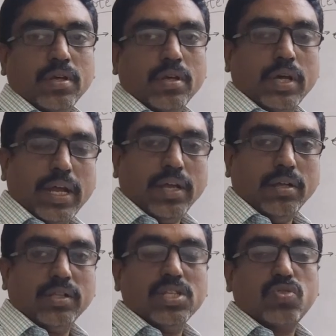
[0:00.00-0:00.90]

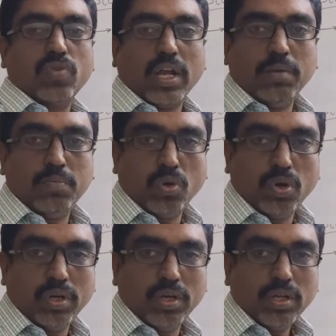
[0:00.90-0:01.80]
and this
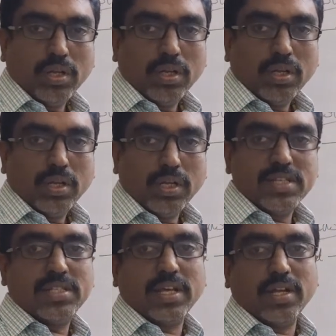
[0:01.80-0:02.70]
whiteboard
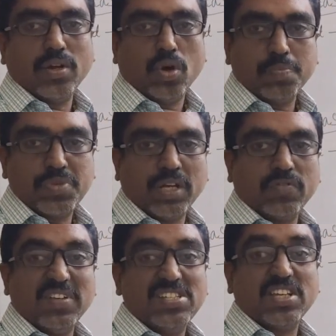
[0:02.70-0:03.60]
is an
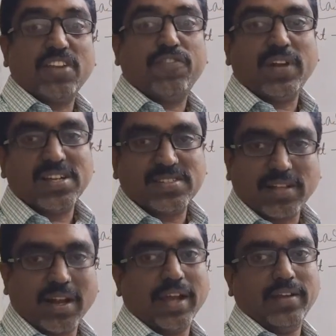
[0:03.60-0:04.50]
object which reflects
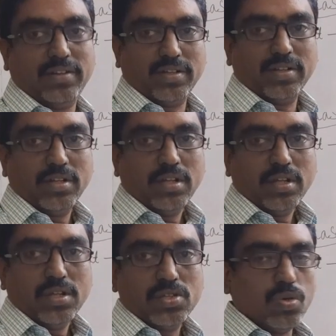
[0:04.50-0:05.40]
the light.
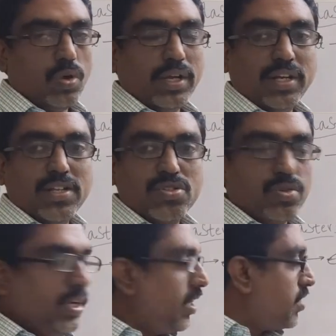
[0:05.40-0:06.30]
So what it is
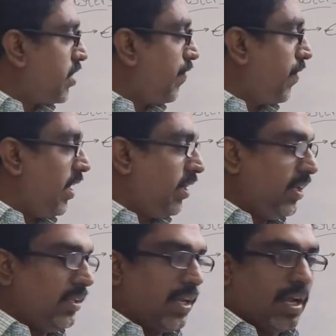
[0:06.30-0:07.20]
doing, it is
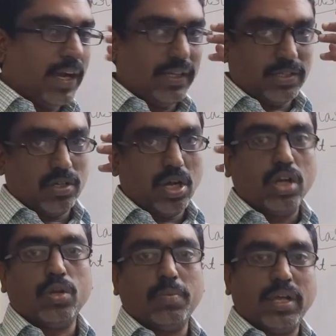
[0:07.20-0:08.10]
reflecting the light
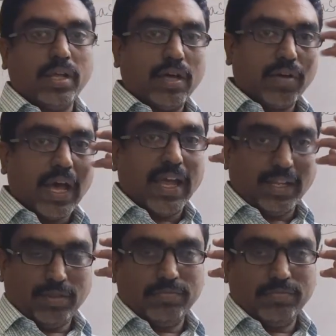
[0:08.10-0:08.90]
onto my eye.